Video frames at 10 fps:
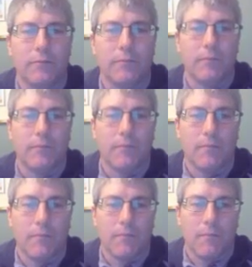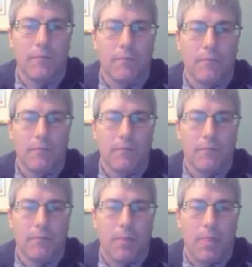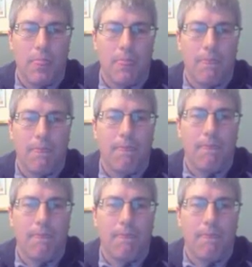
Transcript: Nothing is said.